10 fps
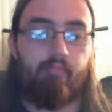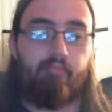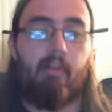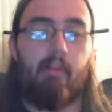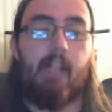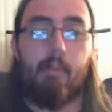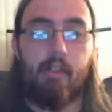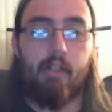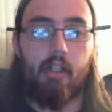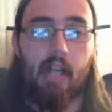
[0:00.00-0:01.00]

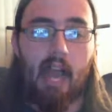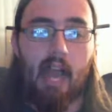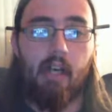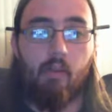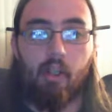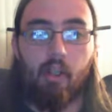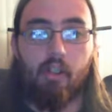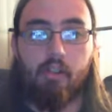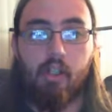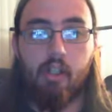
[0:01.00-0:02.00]
redemption, and it
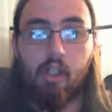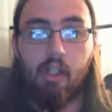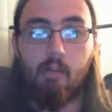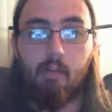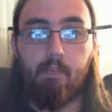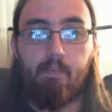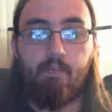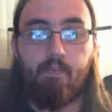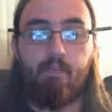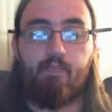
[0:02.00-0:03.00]
was
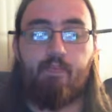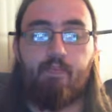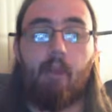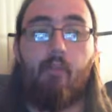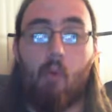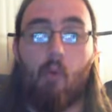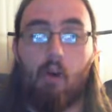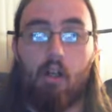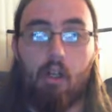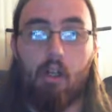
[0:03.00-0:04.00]

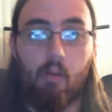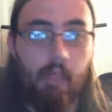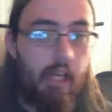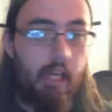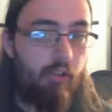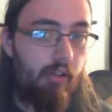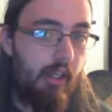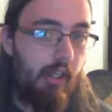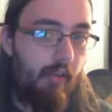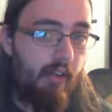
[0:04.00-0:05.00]
before we actually
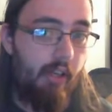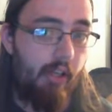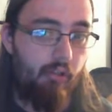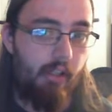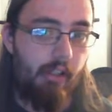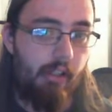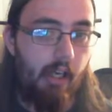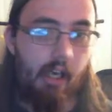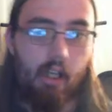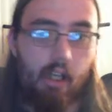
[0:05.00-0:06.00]
ever actually
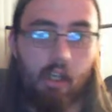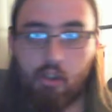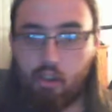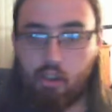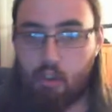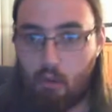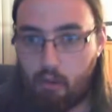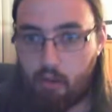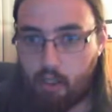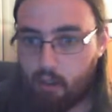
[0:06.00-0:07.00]
got to
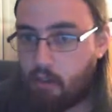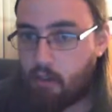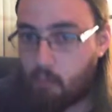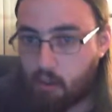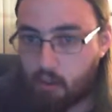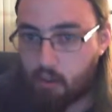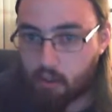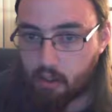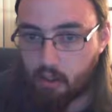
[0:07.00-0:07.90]
the New World.